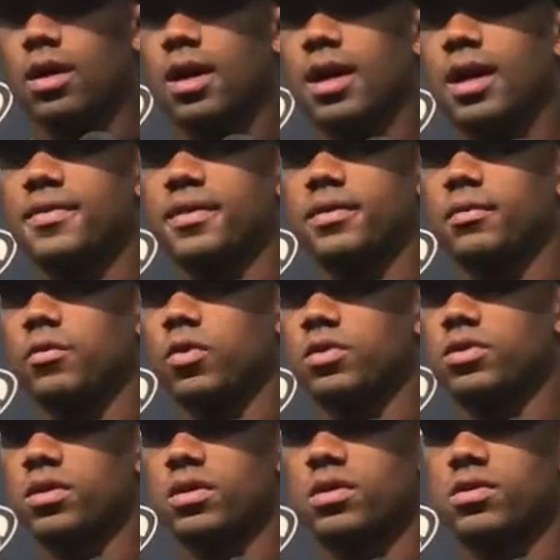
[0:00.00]
Yeah, I think the mood
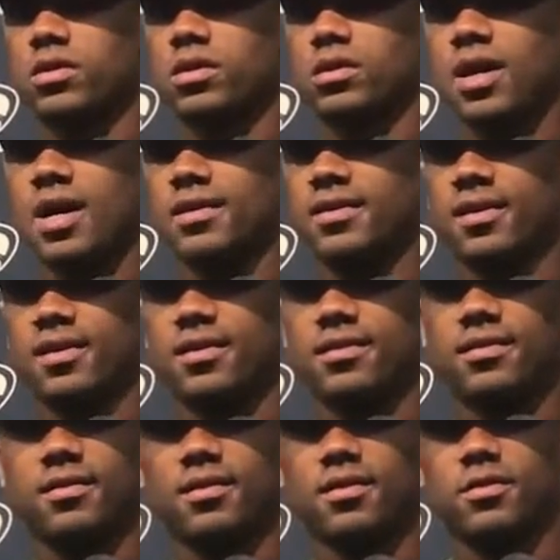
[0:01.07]
is, is locked in.
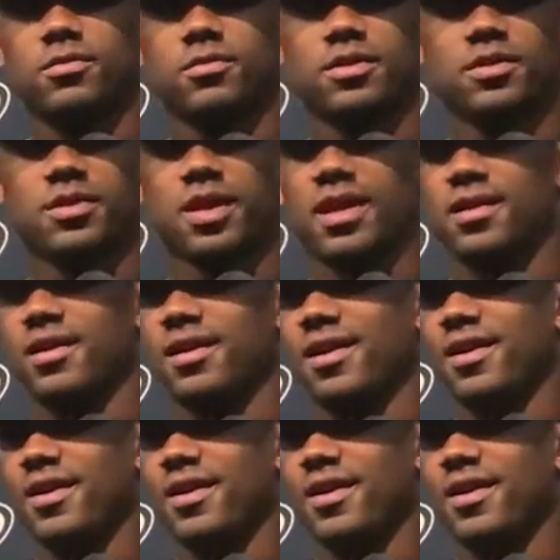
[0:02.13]
You know, you got